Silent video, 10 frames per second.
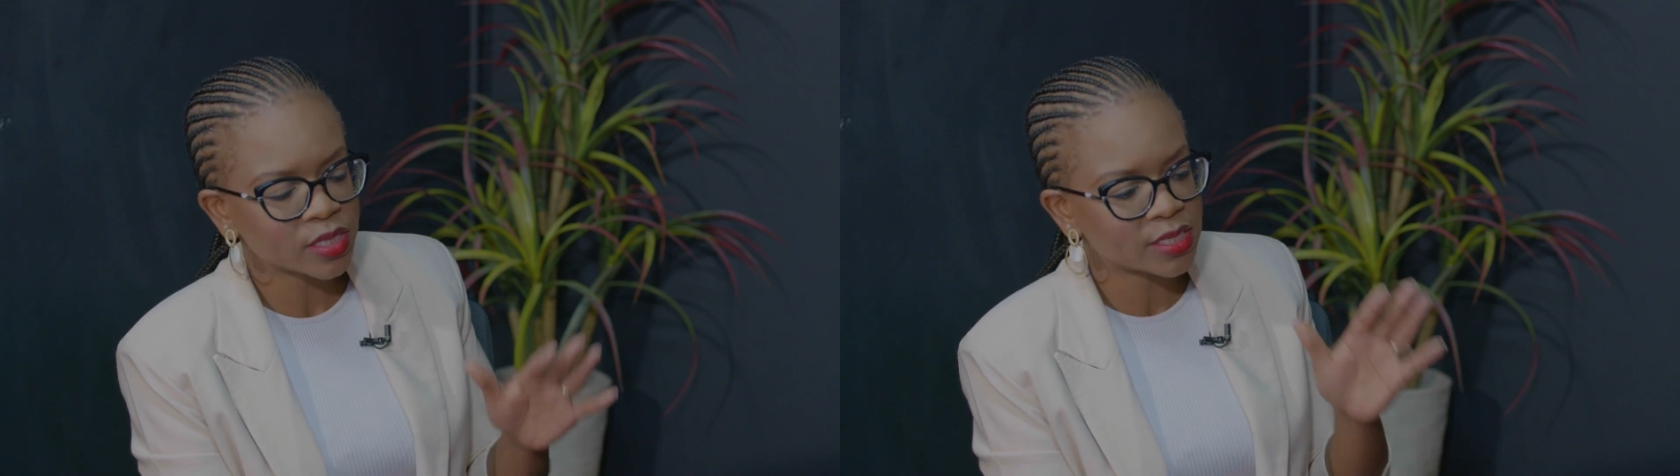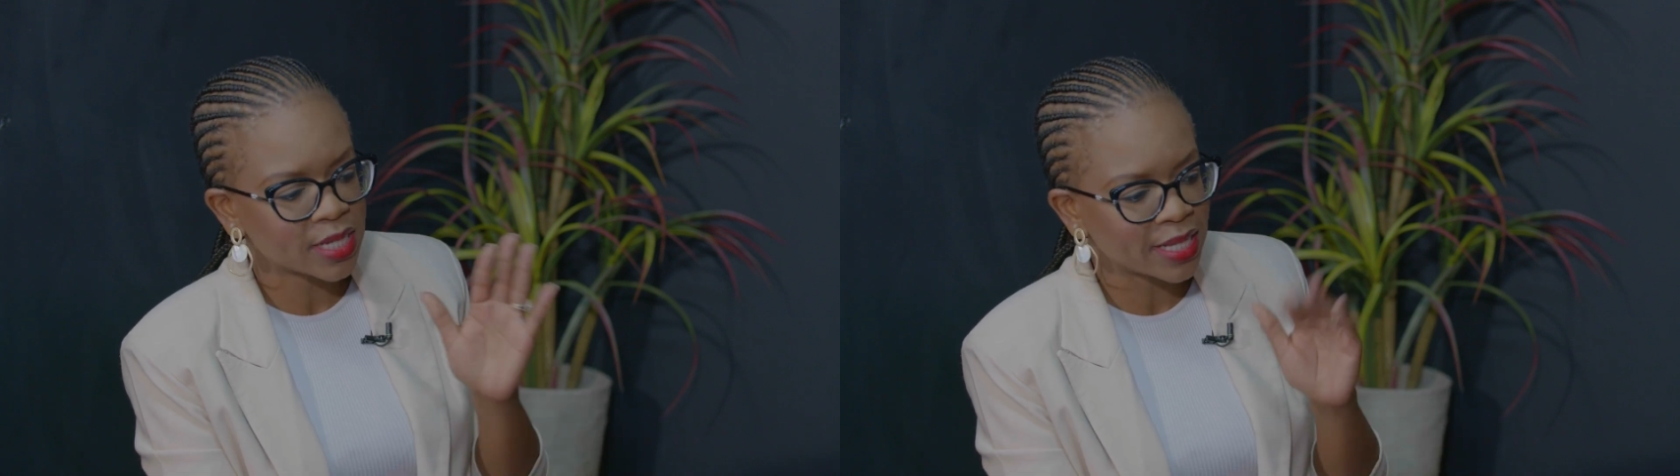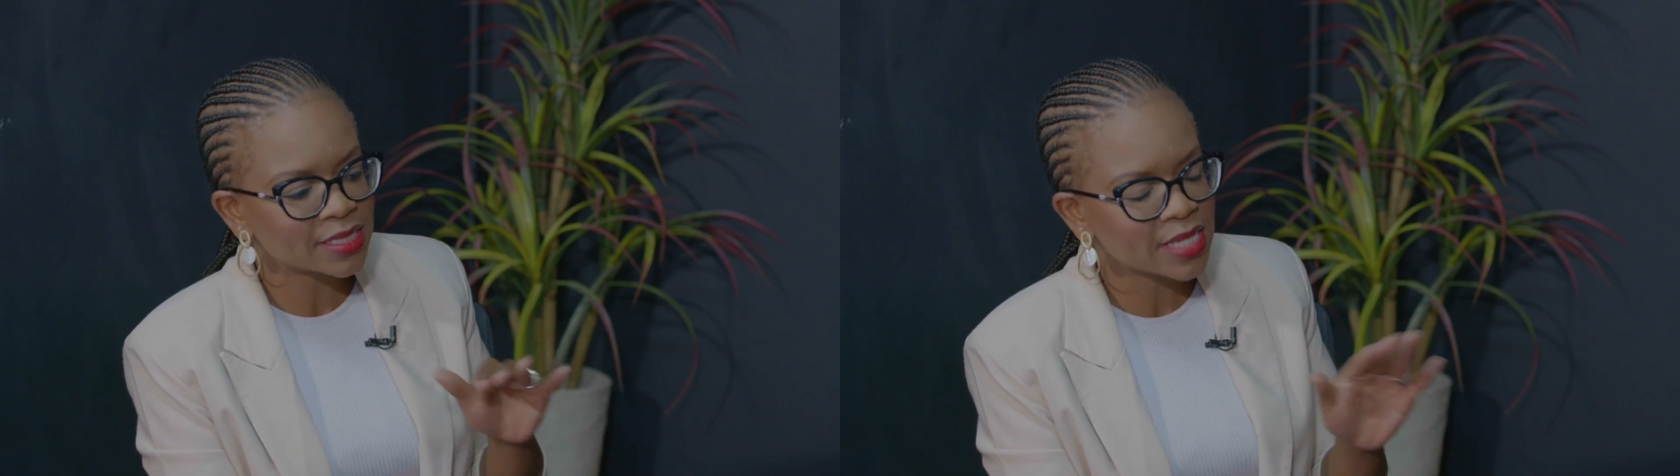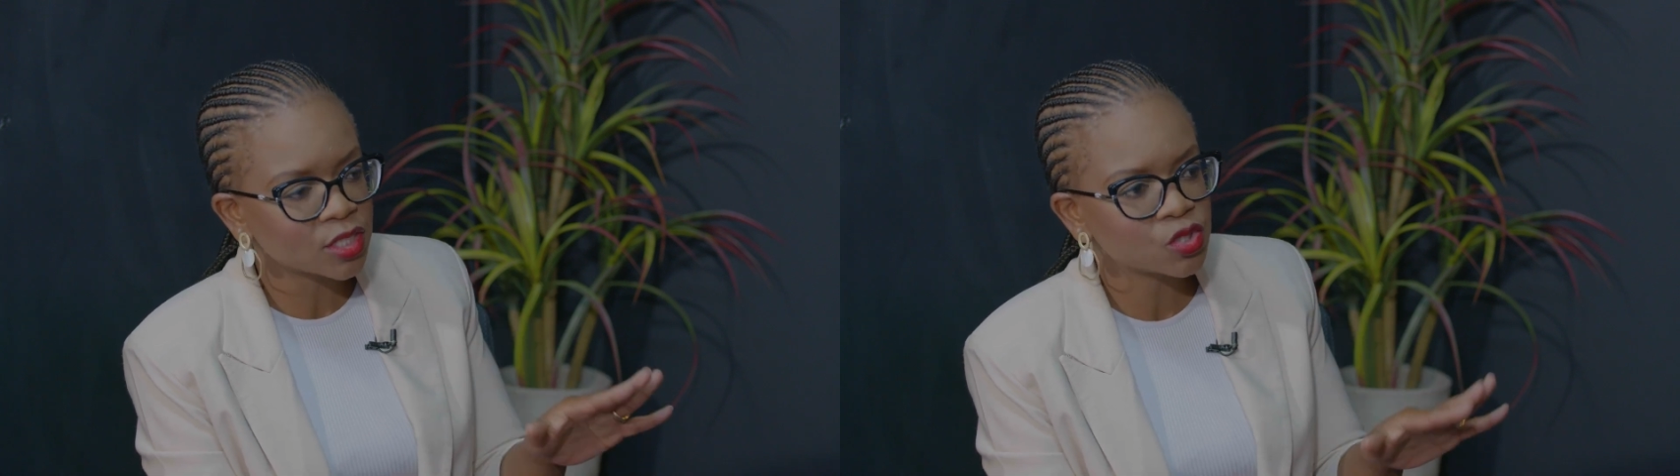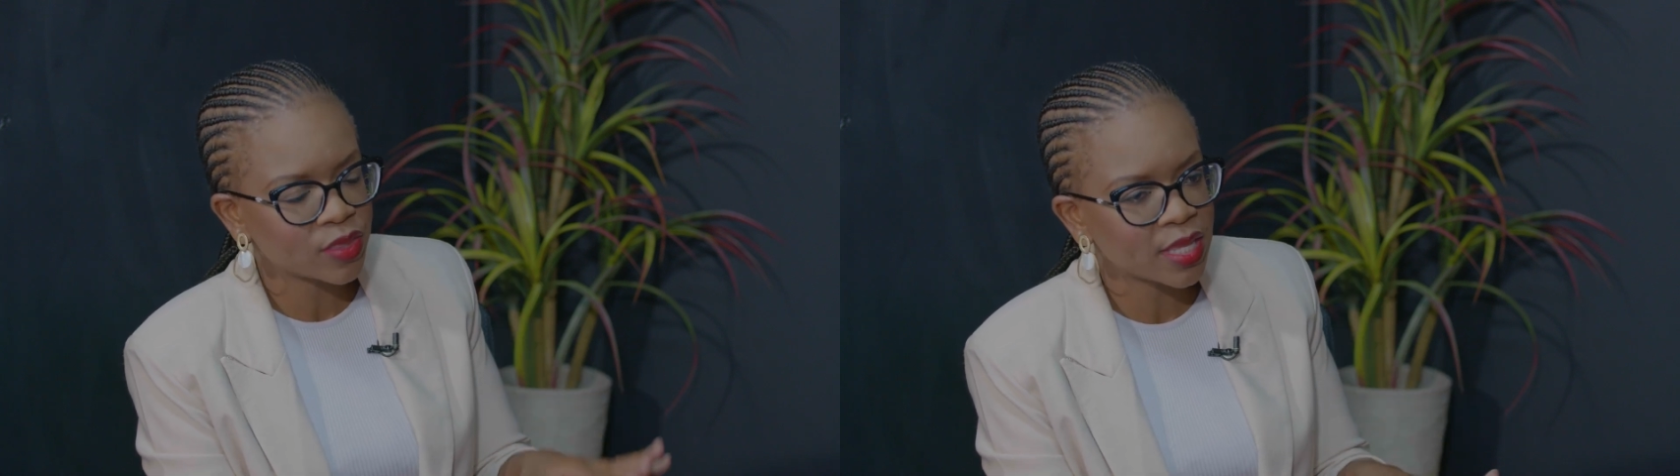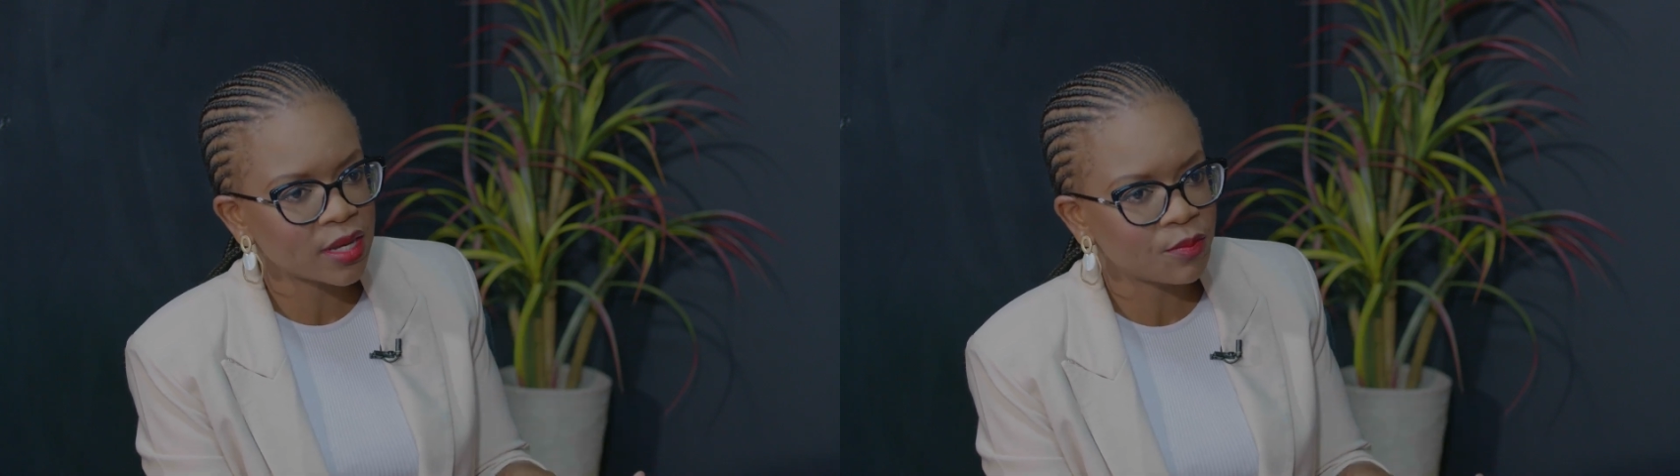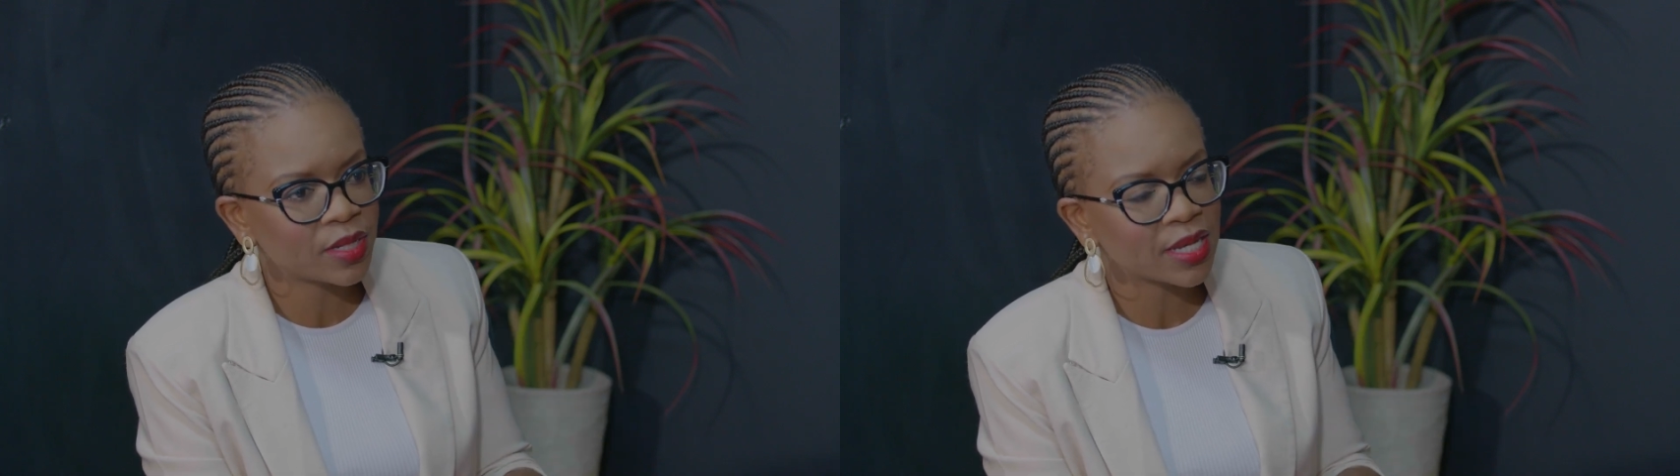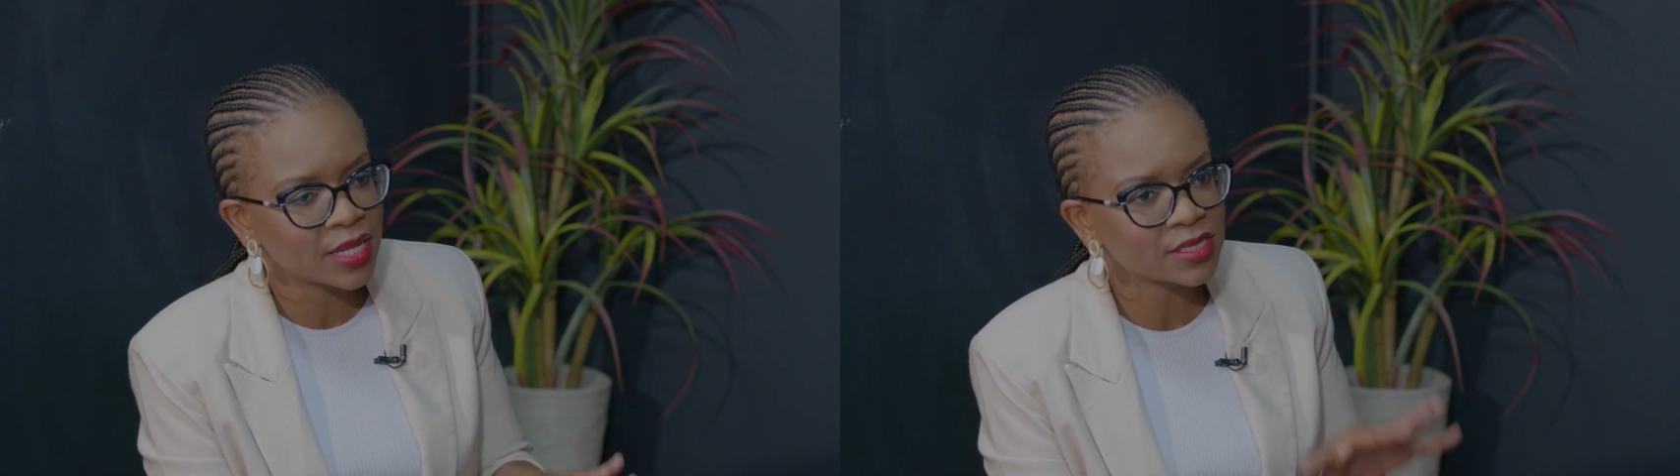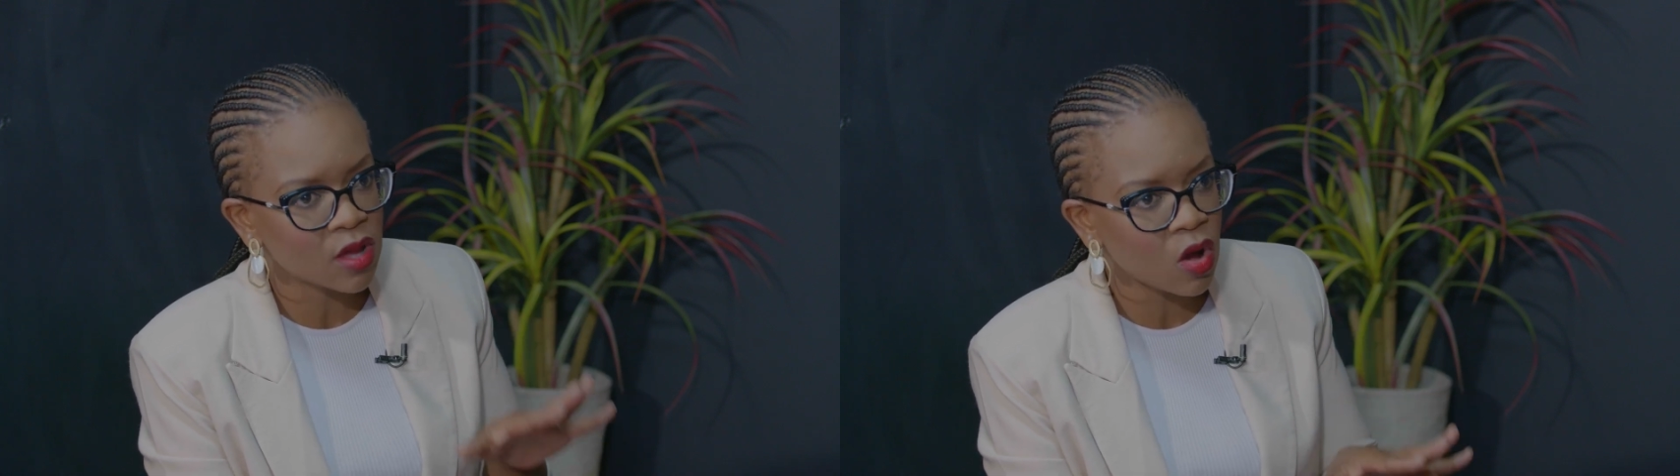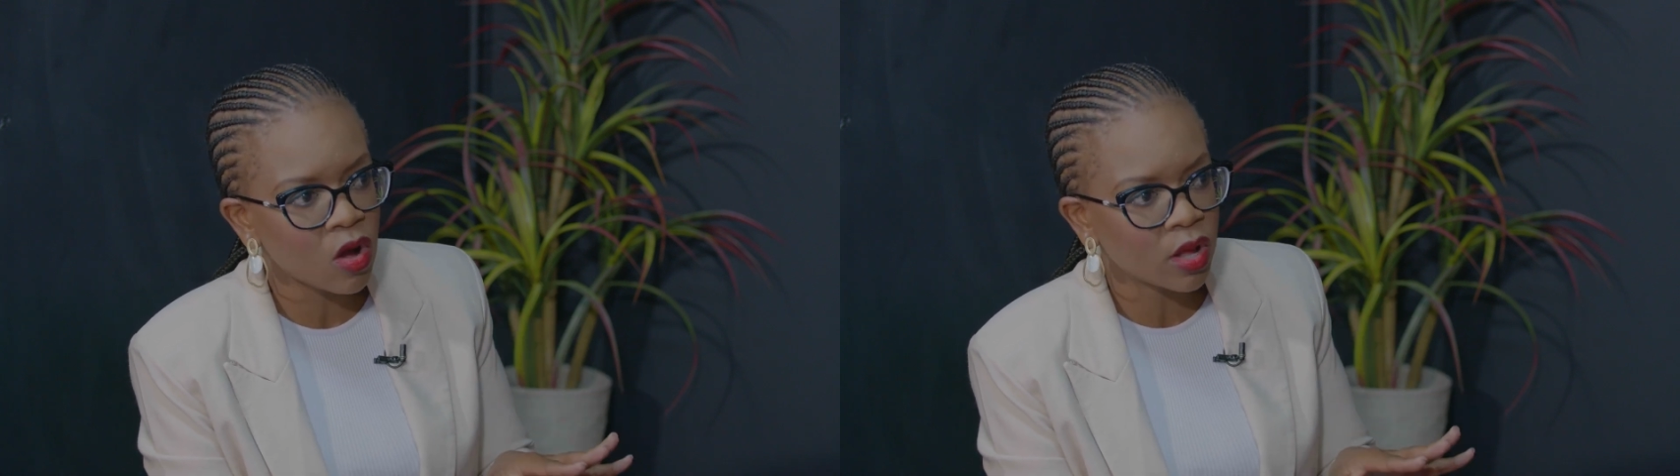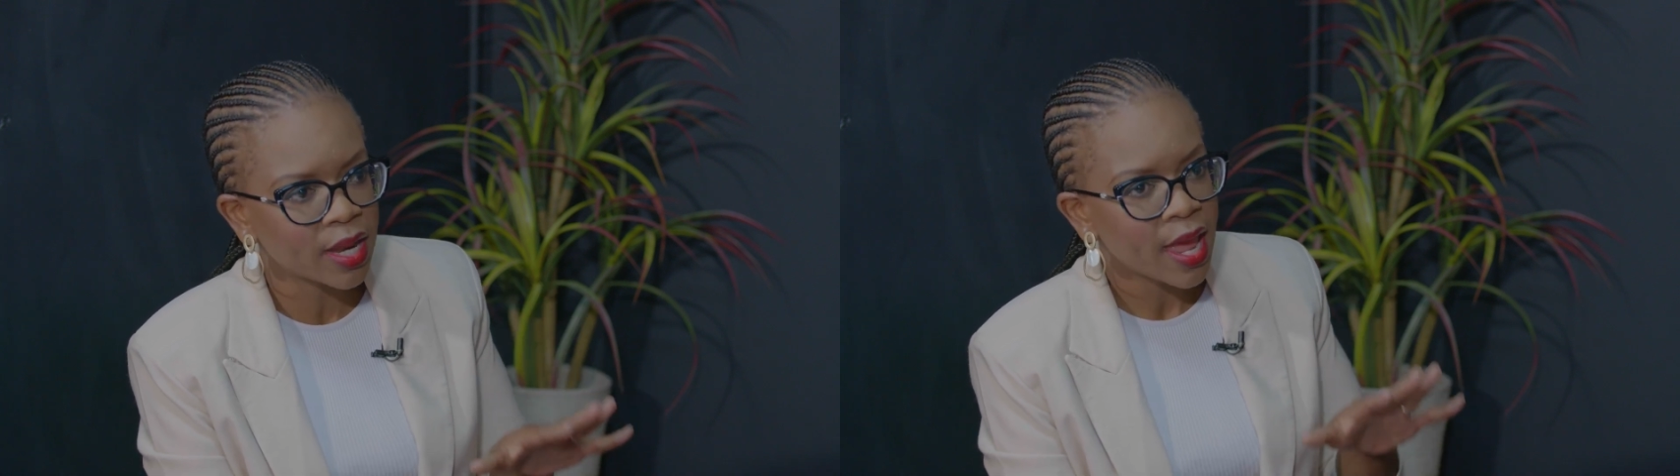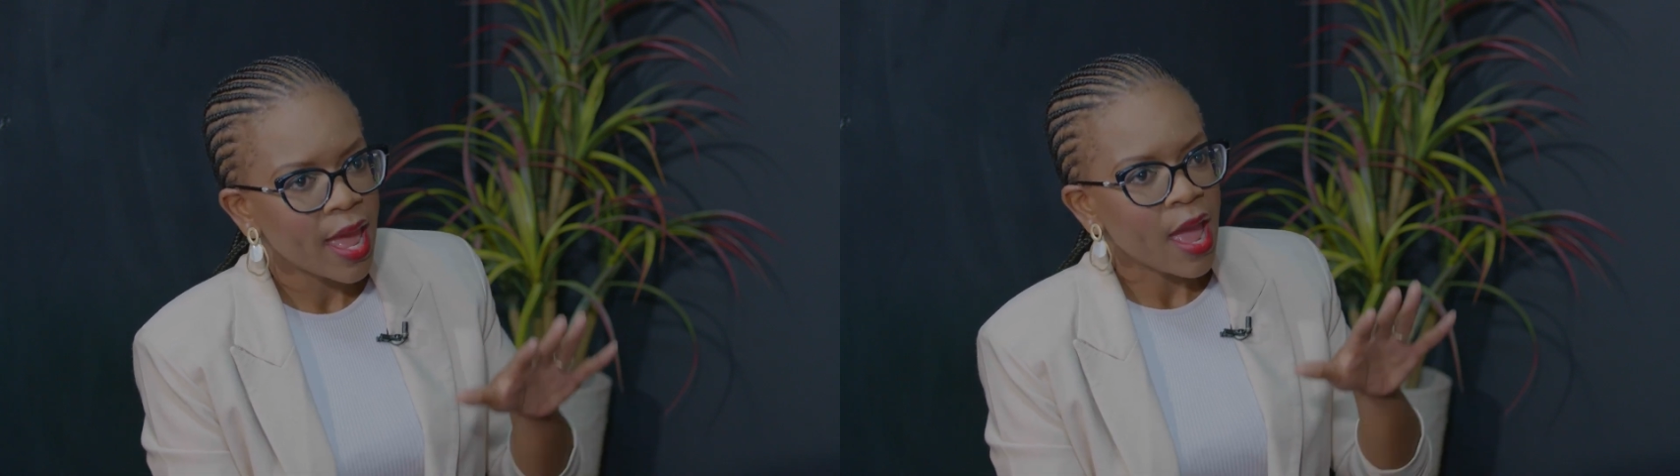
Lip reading: it and touch on that a bit later on.